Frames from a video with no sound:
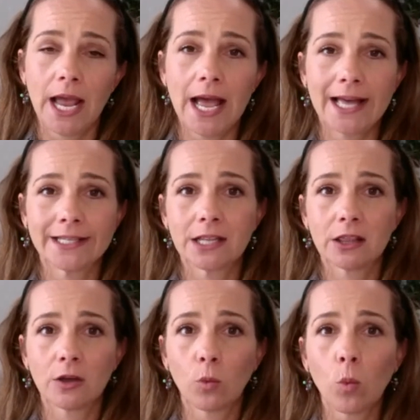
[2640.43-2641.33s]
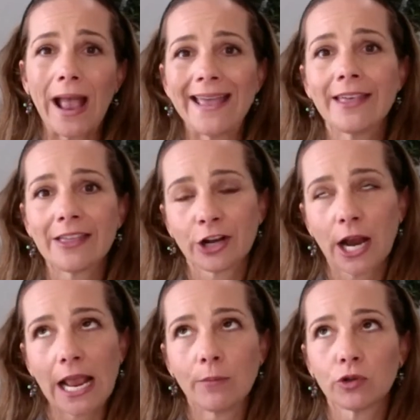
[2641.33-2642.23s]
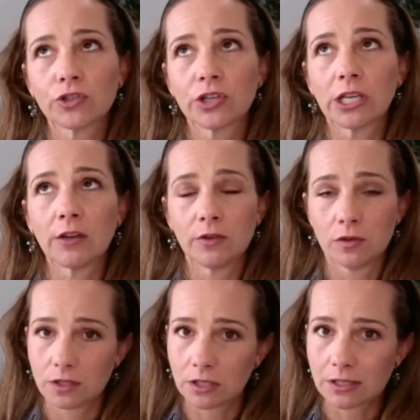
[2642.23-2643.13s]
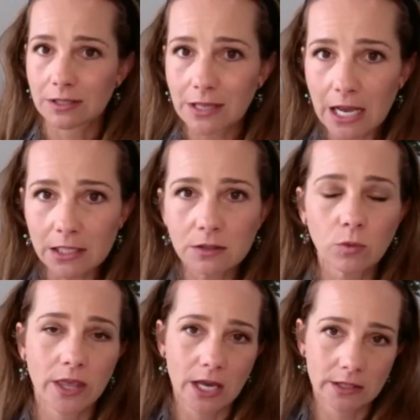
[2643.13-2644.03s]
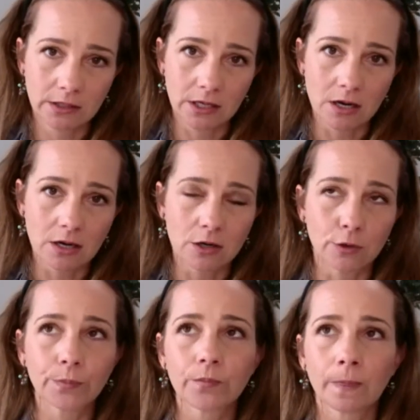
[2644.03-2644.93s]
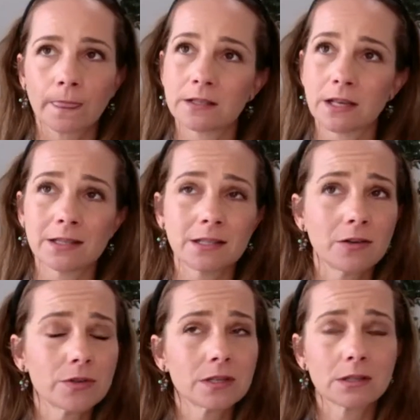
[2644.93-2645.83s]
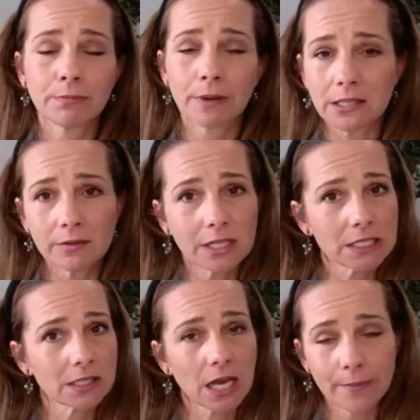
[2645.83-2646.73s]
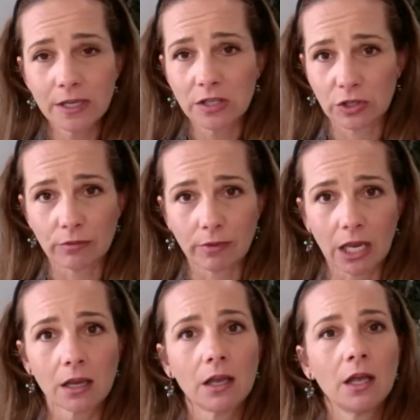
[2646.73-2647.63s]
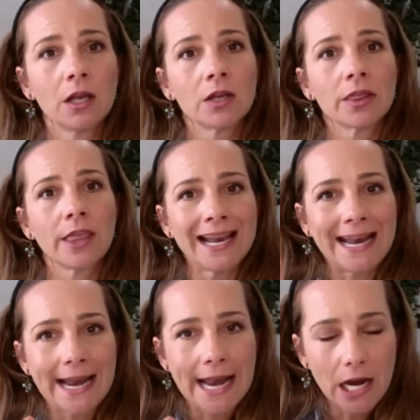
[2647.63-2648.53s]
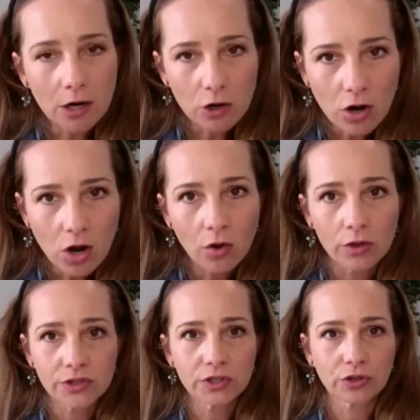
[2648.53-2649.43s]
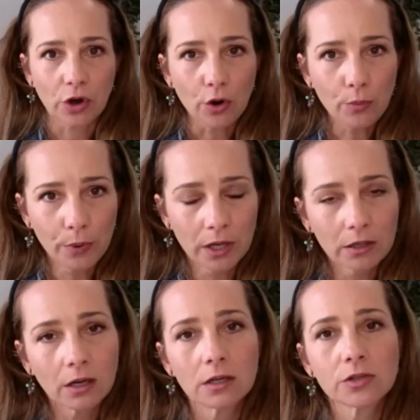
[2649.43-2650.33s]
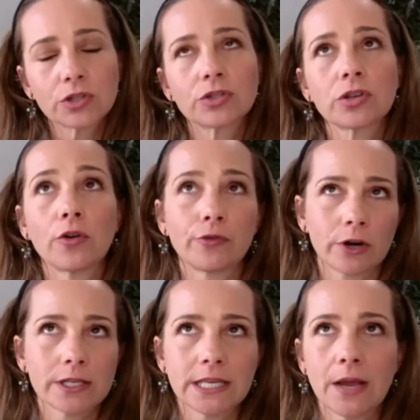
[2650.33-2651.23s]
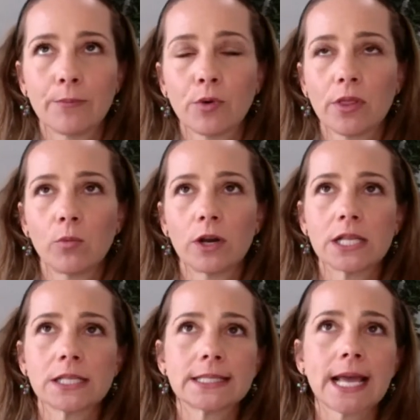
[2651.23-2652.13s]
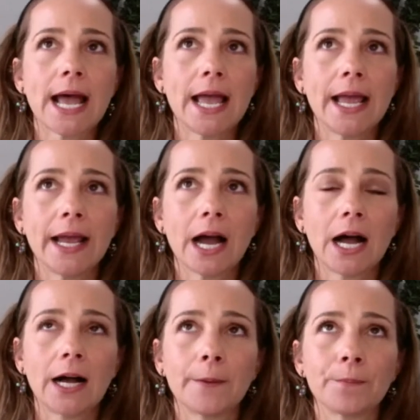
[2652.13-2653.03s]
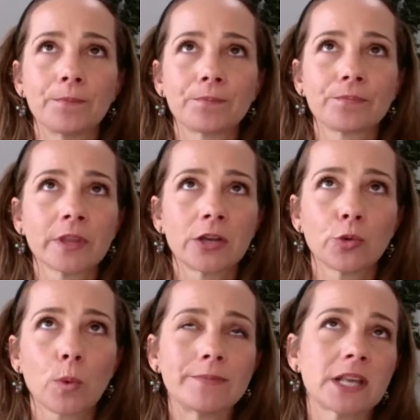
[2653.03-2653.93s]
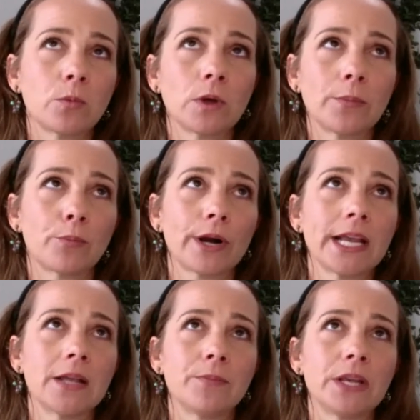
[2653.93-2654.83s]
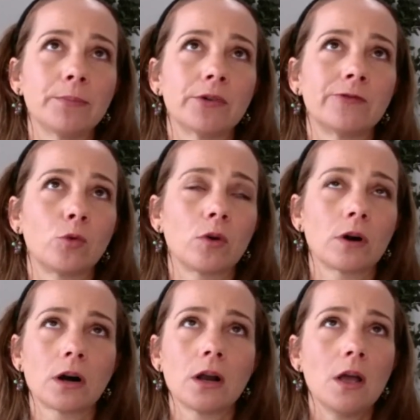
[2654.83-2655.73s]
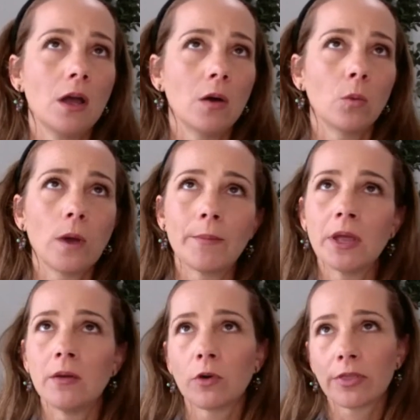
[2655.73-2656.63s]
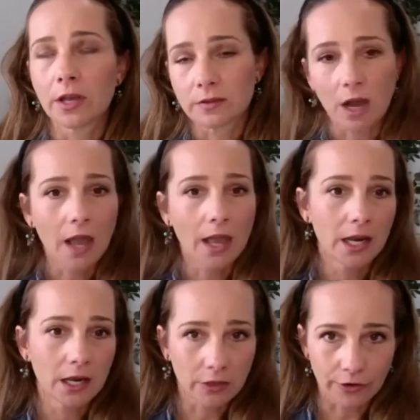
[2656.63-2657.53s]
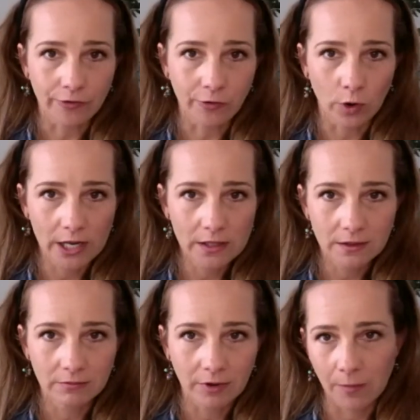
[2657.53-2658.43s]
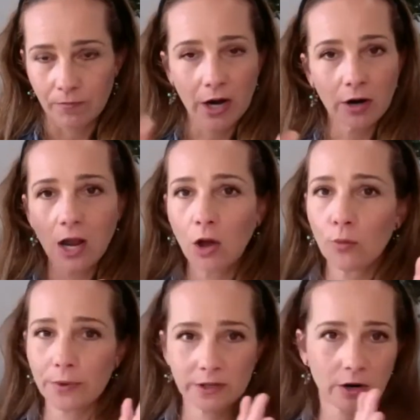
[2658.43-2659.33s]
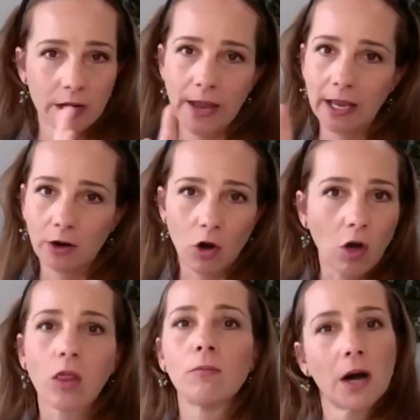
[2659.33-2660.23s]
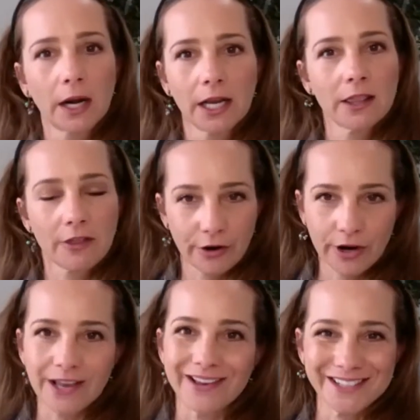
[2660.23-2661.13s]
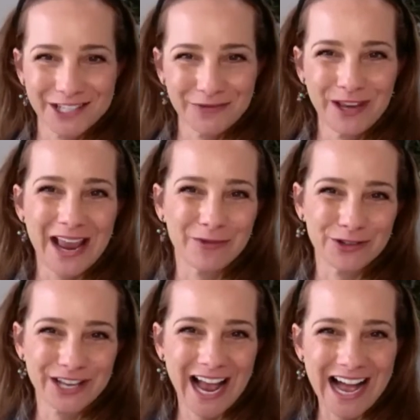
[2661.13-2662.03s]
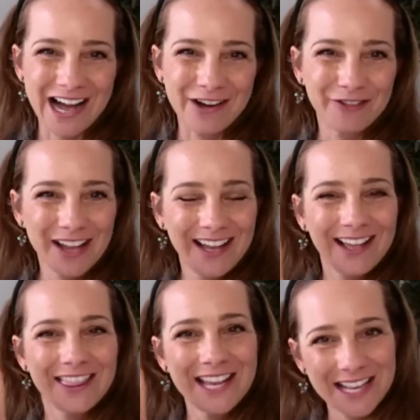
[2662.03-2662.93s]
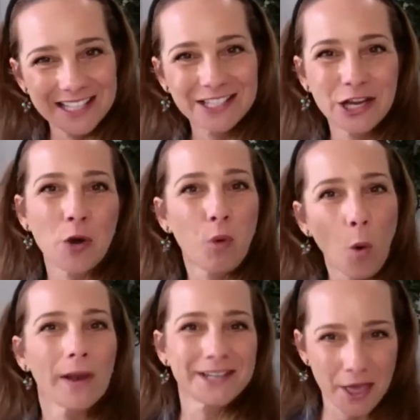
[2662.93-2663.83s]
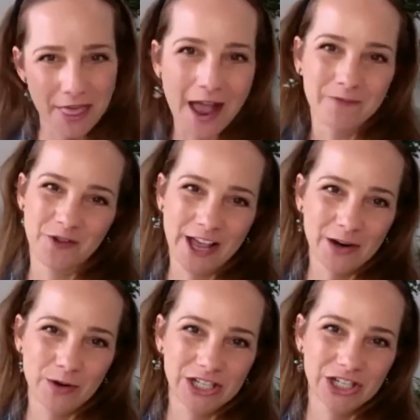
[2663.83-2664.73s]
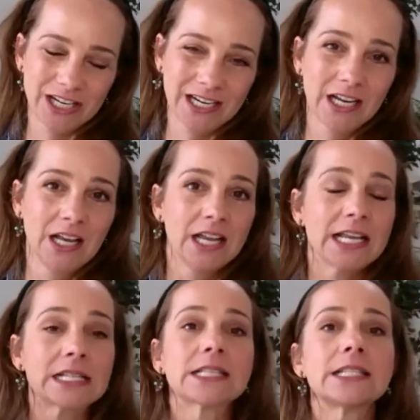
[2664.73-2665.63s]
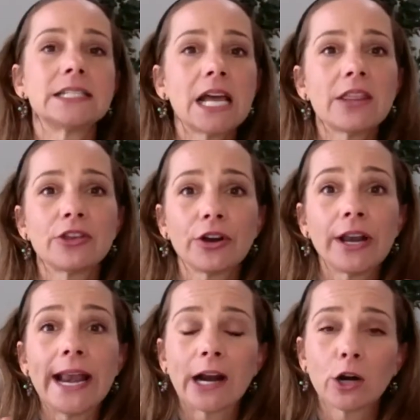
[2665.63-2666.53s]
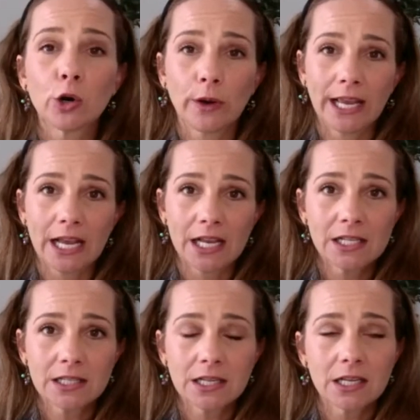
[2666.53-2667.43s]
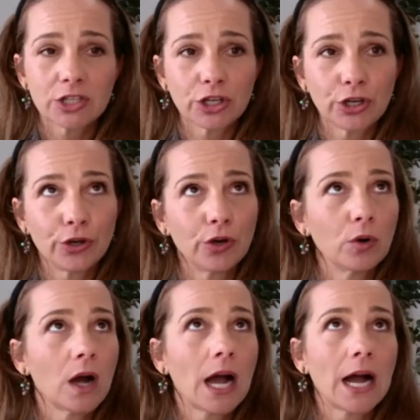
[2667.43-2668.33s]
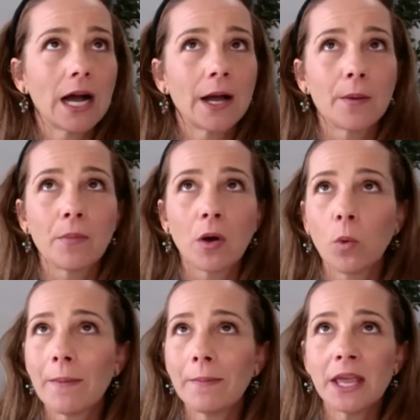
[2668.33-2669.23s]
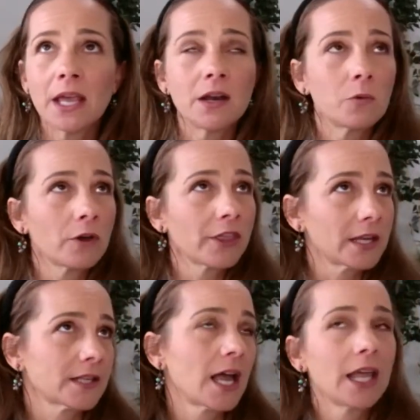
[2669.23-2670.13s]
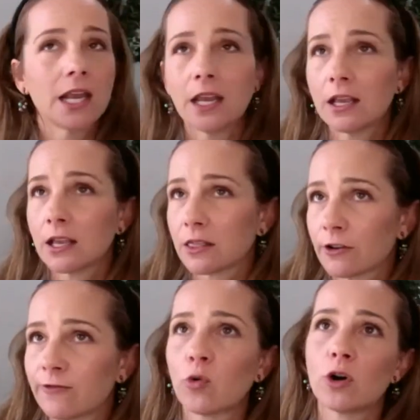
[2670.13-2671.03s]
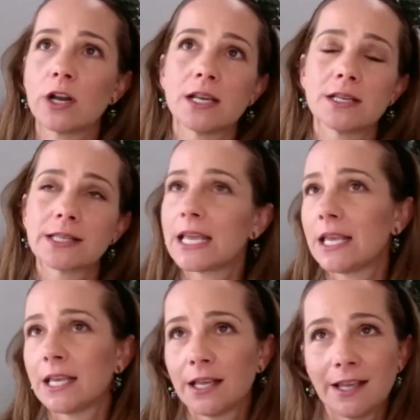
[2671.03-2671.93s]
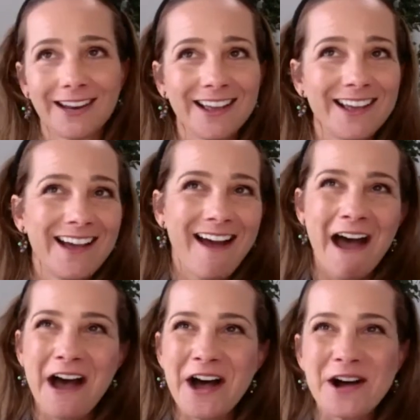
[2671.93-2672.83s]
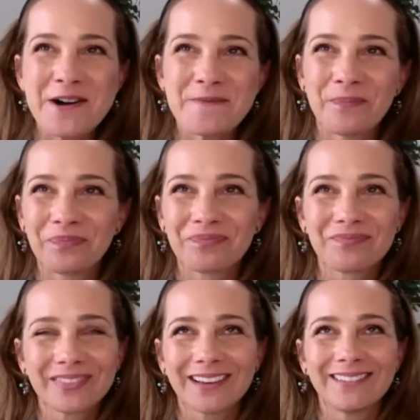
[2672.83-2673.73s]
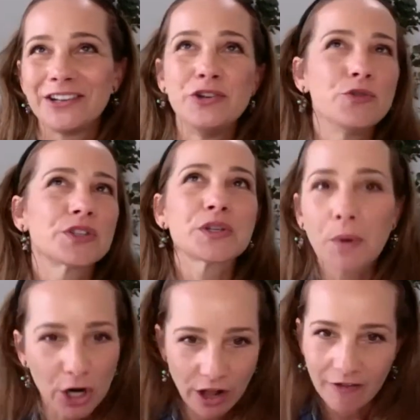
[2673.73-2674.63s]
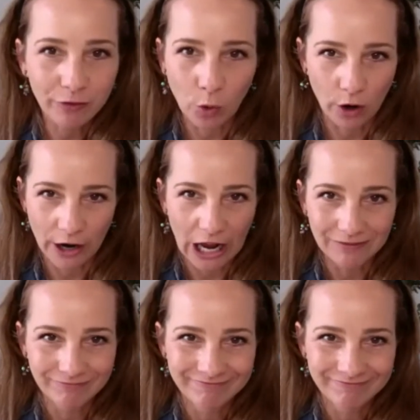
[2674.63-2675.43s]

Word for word: And the way that they're able to give you success with SEO, because SEO is expensive and it's time consuming, they narrow the scope. So, for example, they wouldn't say um, your website wouldn't bring in people for women with anxiety in their 40s, right? BetterHelp is already paying all the money that there is to be able to have the SEO point to them for that question. Instead, they're narrowing it to um, women with anxiety in their 40s in um, New Smyrna, Florida,